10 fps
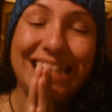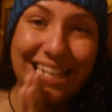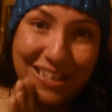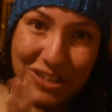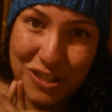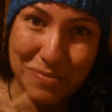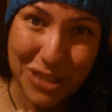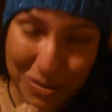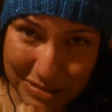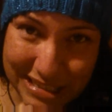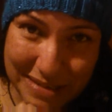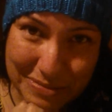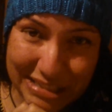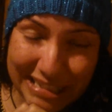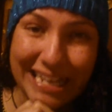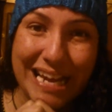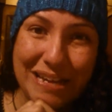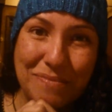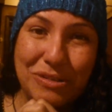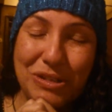Thank you so much, Miss Emily. I
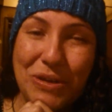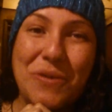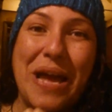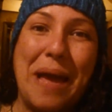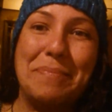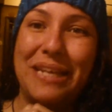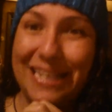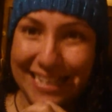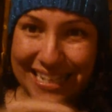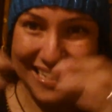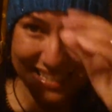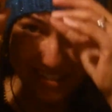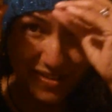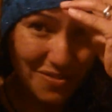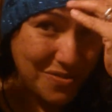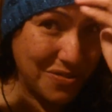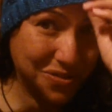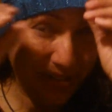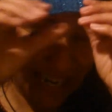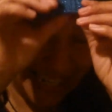am so happy. It is so
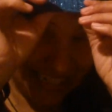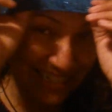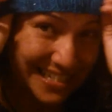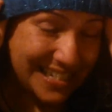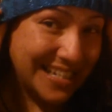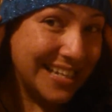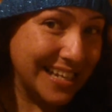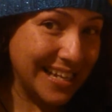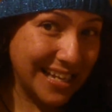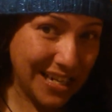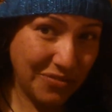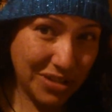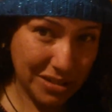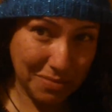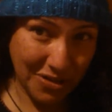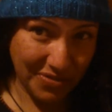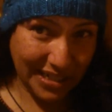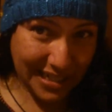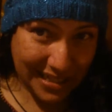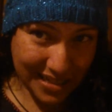great. And if it's
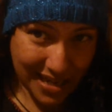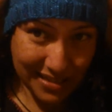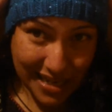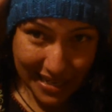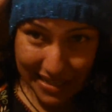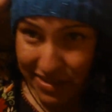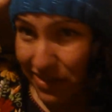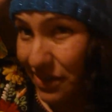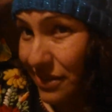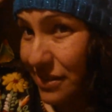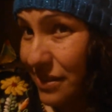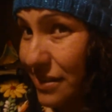perfect, it's not tight at all.